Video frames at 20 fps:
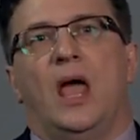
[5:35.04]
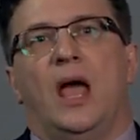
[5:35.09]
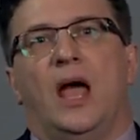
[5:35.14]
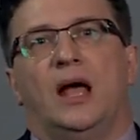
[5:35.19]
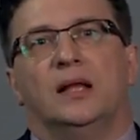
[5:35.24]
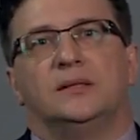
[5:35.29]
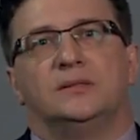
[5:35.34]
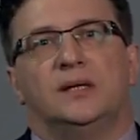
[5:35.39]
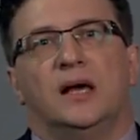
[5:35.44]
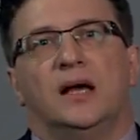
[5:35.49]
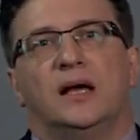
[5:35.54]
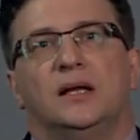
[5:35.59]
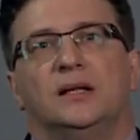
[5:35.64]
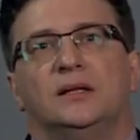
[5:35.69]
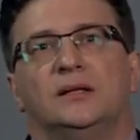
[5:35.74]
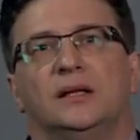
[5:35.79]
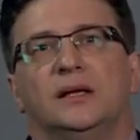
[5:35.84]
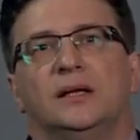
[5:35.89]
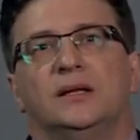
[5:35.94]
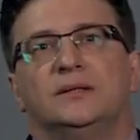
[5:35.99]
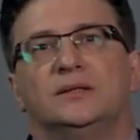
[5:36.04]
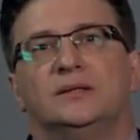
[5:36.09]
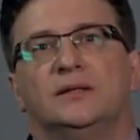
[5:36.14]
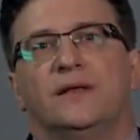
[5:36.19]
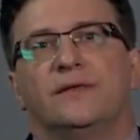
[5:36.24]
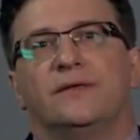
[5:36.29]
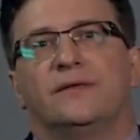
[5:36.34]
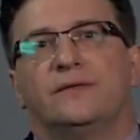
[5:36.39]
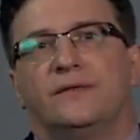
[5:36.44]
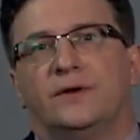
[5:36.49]
And second is
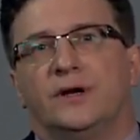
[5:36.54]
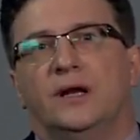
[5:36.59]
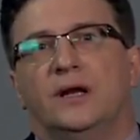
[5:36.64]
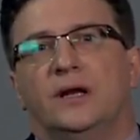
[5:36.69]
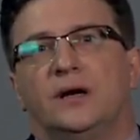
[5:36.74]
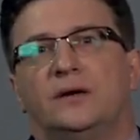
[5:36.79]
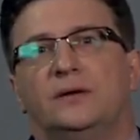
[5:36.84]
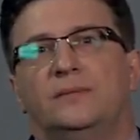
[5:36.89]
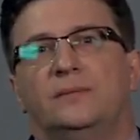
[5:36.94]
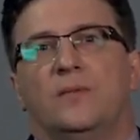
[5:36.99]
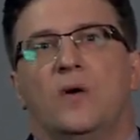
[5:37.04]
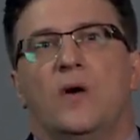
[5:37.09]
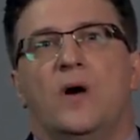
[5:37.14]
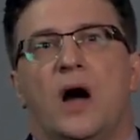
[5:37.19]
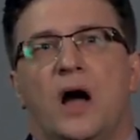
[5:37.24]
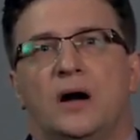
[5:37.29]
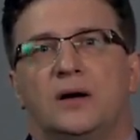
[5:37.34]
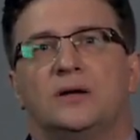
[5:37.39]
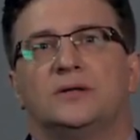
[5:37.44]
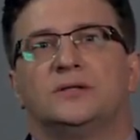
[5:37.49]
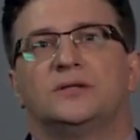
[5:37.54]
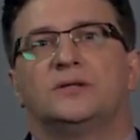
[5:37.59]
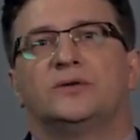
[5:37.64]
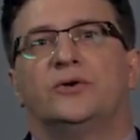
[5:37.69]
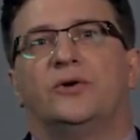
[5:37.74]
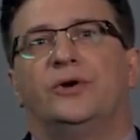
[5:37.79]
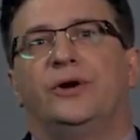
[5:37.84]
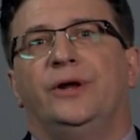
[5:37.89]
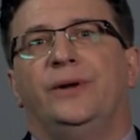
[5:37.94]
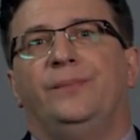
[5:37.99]
the thriller or horror
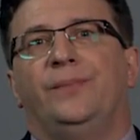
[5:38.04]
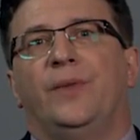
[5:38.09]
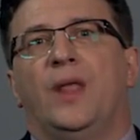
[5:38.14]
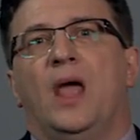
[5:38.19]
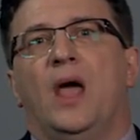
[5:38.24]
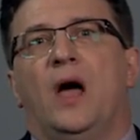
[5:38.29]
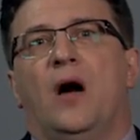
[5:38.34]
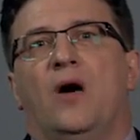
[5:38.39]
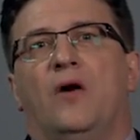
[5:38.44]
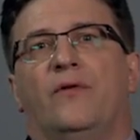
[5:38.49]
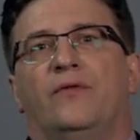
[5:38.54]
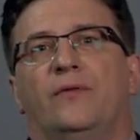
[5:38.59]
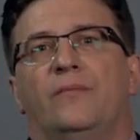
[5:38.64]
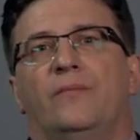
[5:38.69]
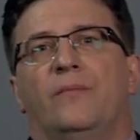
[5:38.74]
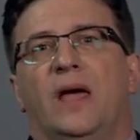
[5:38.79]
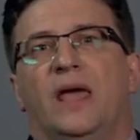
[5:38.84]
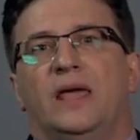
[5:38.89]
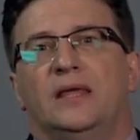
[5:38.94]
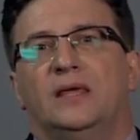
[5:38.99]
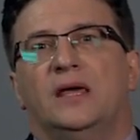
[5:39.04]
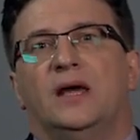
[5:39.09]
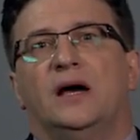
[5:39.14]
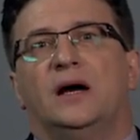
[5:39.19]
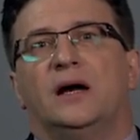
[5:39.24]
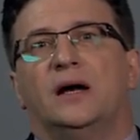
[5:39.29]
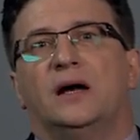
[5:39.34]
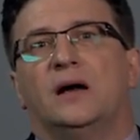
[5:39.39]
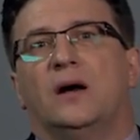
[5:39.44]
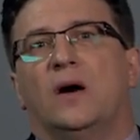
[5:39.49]
story of a
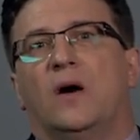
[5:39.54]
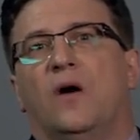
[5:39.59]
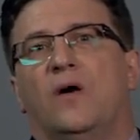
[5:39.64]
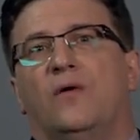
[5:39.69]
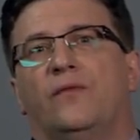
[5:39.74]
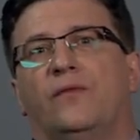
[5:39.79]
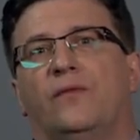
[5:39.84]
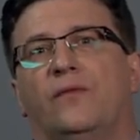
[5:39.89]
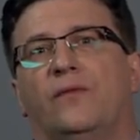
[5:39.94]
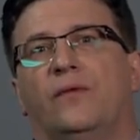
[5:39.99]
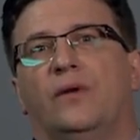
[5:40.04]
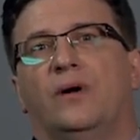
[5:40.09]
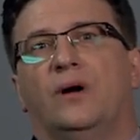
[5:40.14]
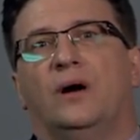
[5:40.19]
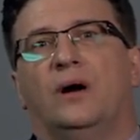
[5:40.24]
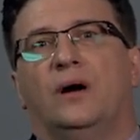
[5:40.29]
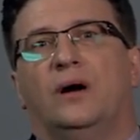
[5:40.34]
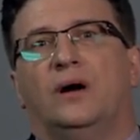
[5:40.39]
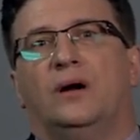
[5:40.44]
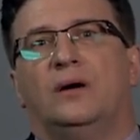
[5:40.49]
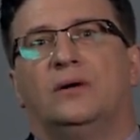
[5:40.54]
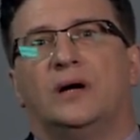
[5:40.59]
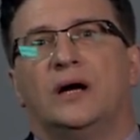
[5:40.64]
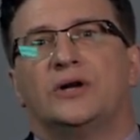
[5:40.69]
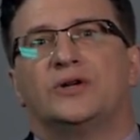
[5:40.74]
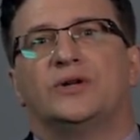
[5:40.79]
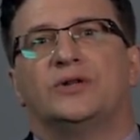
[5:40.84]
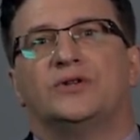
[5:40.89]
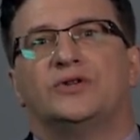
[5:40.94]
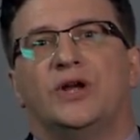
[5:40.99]
maniac of
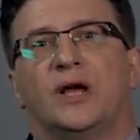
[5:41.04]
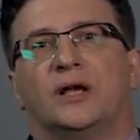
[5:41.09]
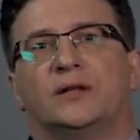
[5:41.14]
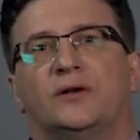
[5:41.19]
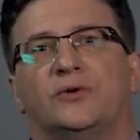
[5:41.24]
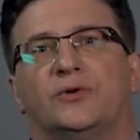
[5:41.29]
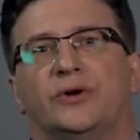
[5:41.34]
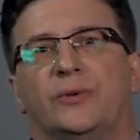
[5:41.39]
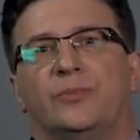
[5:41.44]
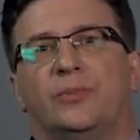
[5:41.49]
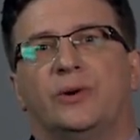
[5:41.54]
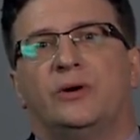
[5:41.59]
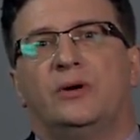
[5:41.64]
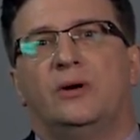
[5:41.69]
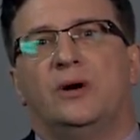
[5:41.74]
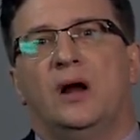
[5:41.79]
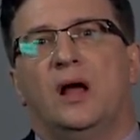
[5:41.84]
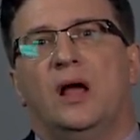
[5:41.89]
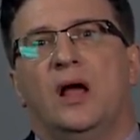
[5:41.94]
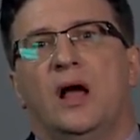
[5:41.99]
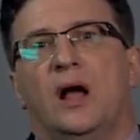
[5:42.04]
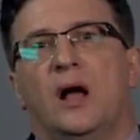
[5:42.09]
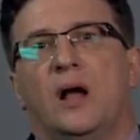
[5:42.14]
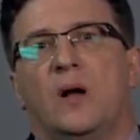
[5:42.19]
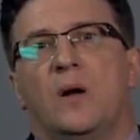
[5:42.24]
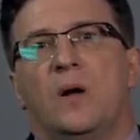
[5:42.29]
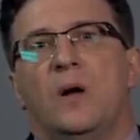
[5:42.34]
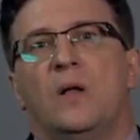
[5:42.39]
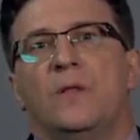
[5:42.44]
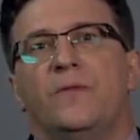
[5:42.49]
Russian Jack the Ripper
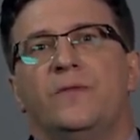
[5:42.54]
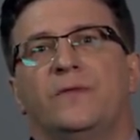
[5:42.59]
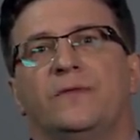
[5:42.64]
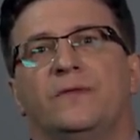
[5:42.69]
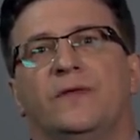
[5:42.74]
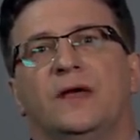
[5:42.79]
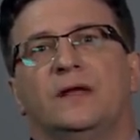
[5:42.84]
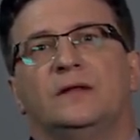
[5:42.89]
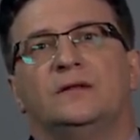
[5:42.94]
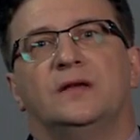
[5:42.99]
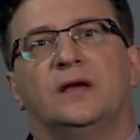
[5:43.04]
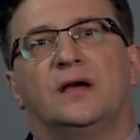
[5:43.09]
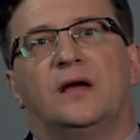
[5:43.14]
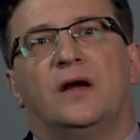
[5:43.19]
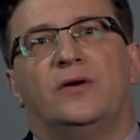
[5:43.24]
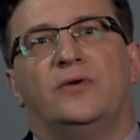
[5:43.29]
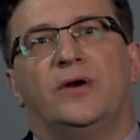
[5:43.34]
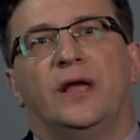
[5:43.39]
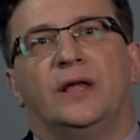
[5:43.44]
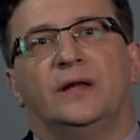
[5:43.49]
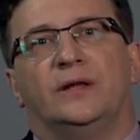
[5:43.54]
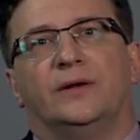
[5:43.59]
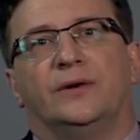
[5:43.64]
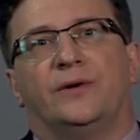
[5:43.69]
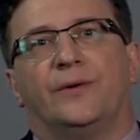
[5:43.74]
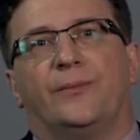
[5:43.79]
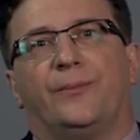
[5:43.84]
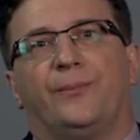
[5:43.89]
called The Decorator.